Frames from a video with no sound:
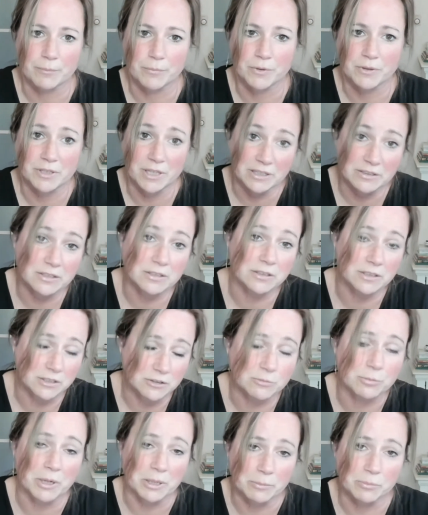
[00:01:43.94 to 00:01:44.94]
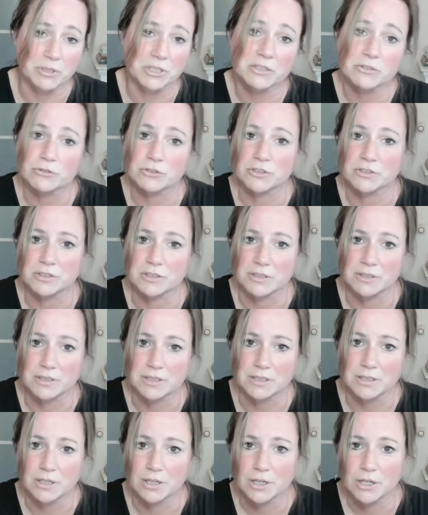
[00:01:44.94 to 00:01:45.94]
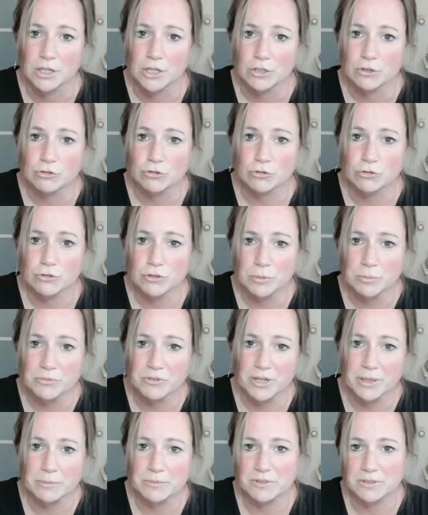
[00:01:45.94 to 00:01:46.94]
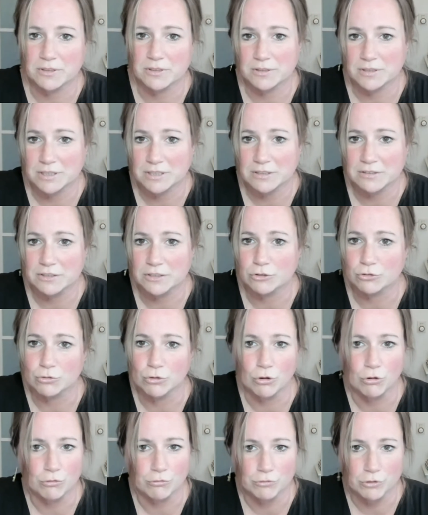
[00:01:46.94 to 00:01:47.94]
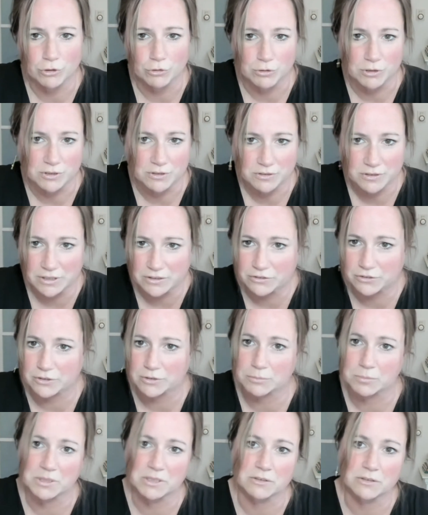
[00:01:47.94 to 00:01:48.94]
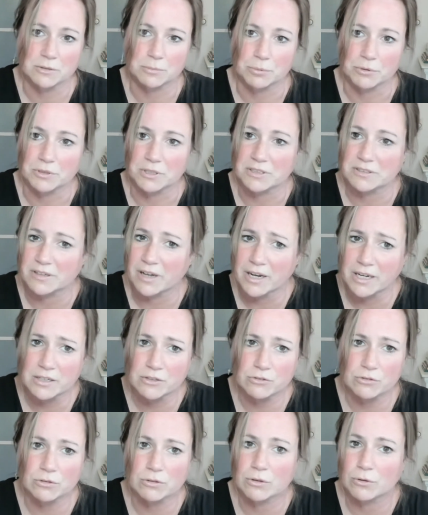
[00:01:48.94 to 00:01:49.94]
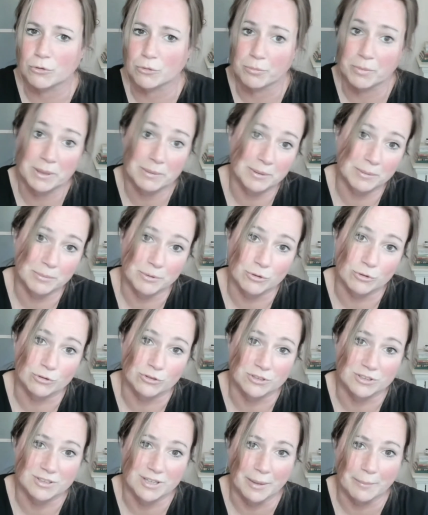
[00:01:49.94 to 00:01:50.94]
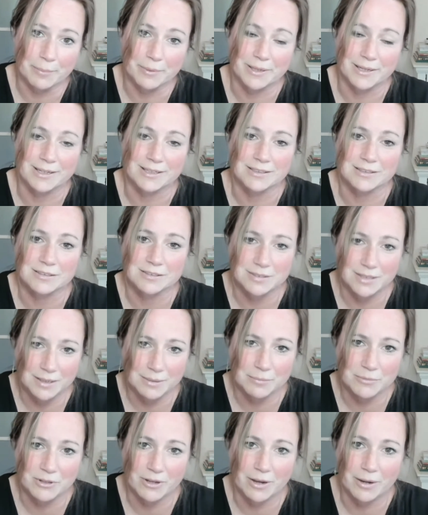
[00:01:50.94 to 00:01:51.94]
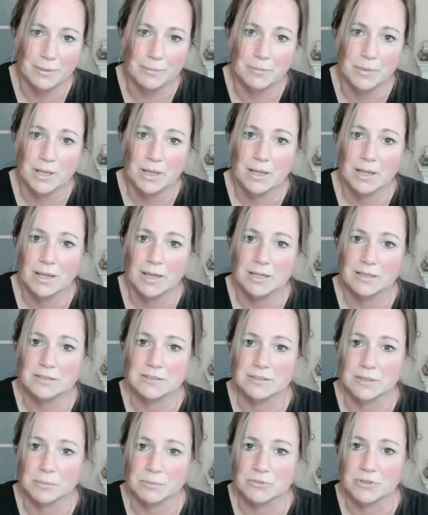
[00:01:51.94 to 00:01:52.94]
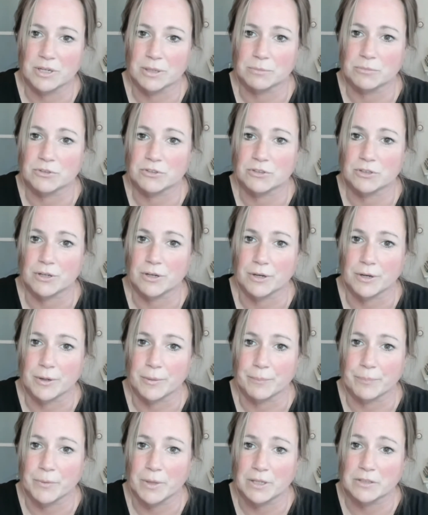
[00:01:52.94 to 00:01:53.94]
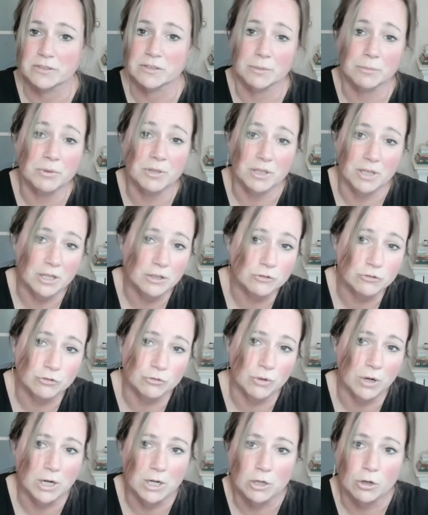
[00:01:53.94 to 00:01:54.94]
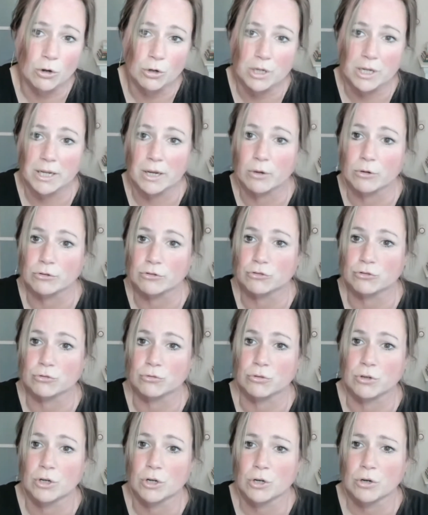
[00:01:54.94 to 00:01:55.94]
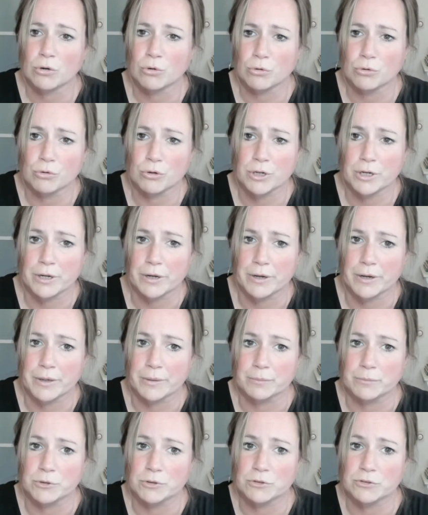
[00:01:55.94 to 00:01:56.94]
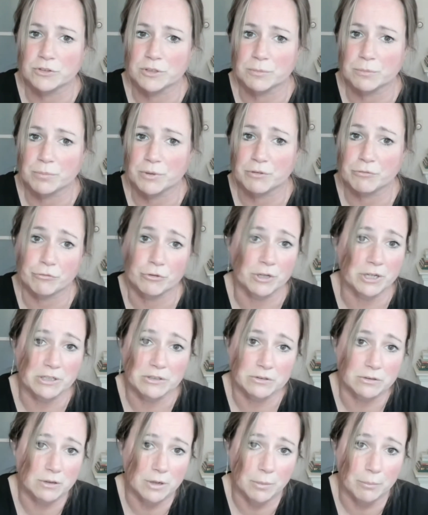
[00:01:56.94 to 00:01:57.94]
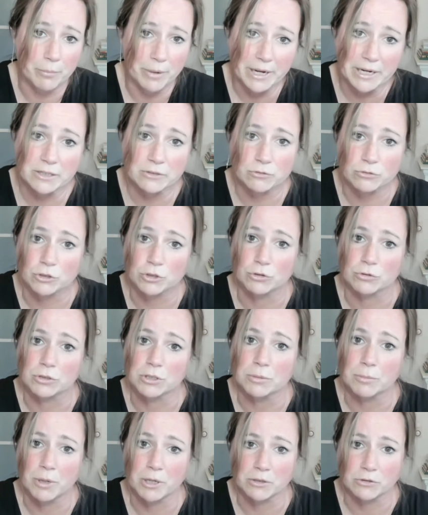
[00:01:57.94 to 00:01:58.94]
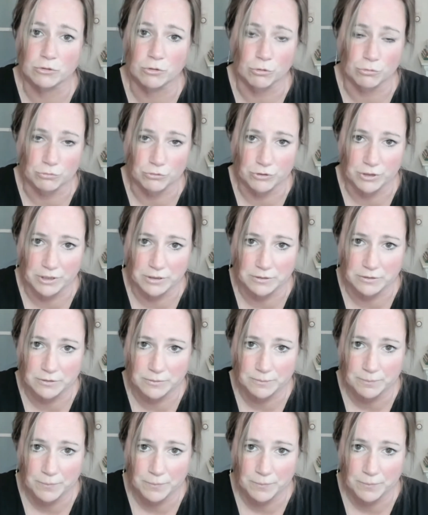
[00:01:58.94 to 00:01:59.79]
attendees might be interested in. So sometimes it's easy to overlook a session based upon the title, or maybe because it's happening at the same time as something else you are logging onto, or you simply forget to come back to the on-demand content.